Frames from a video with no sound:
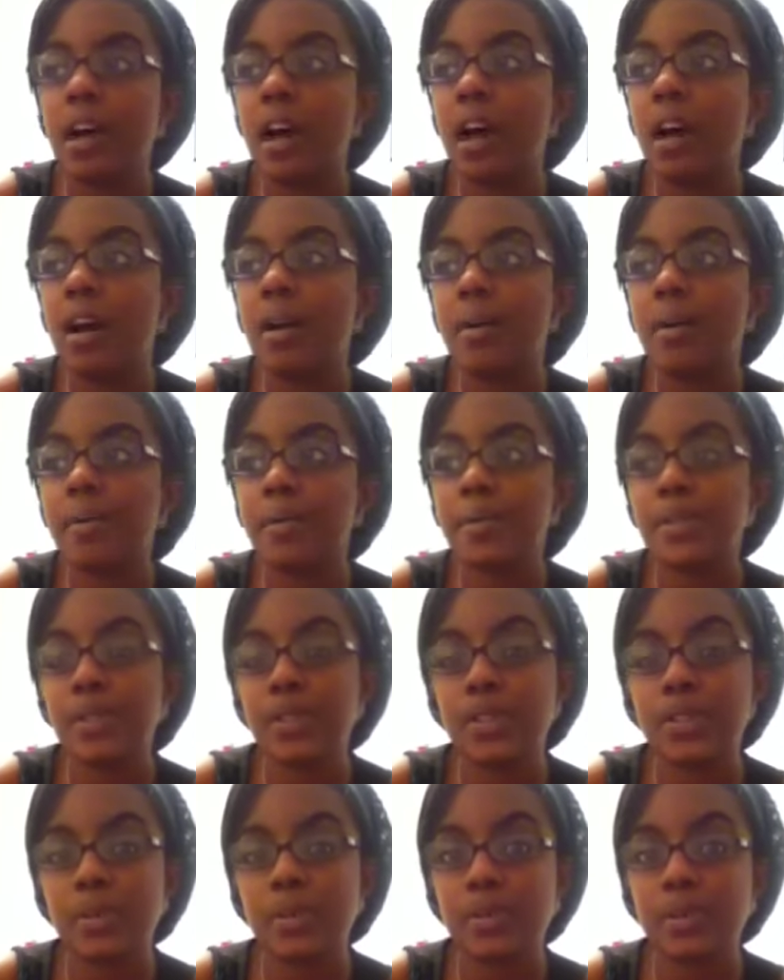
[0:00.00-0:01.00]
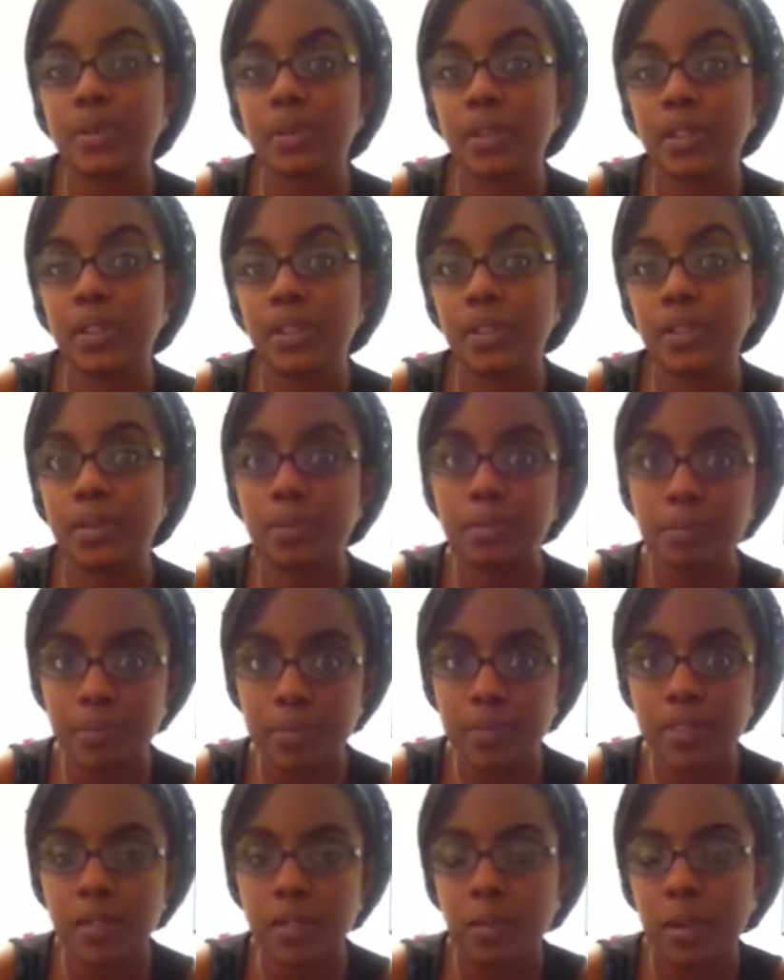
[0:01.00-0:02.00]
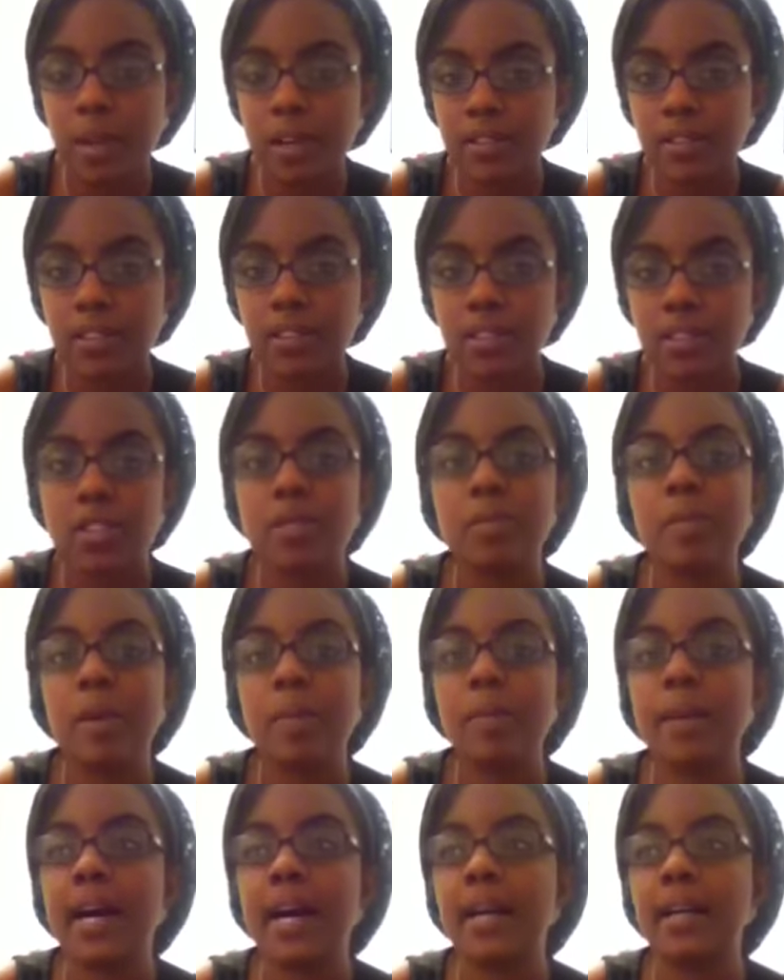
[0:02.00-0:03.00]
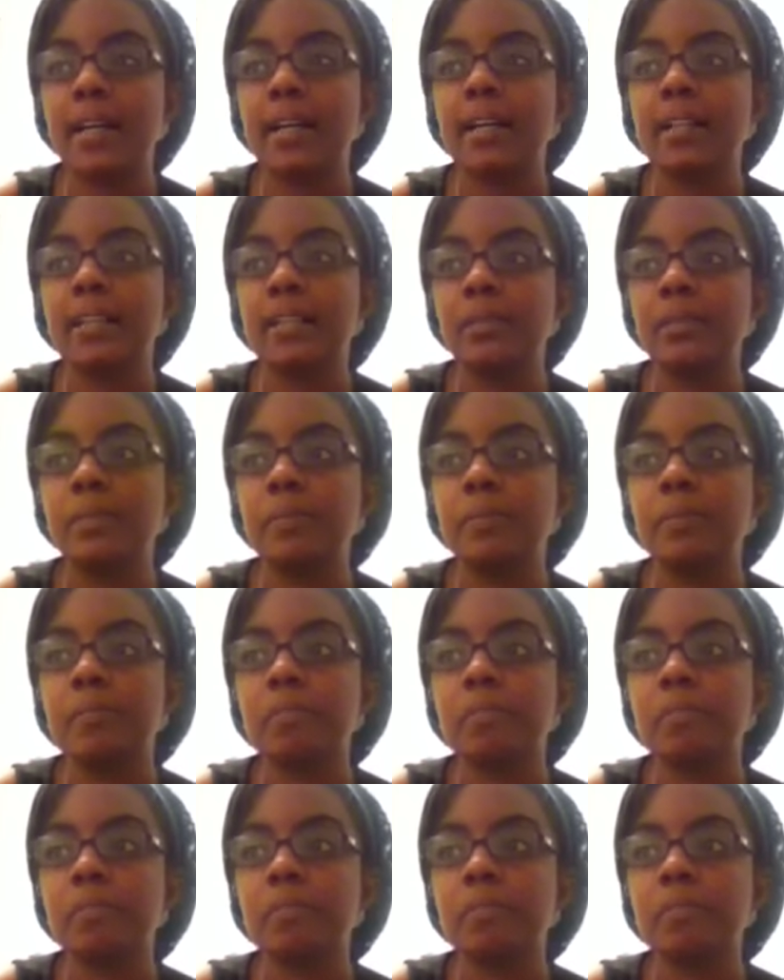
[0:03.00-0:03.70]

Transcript: Um, so this was really surprising. It took me aback. Um,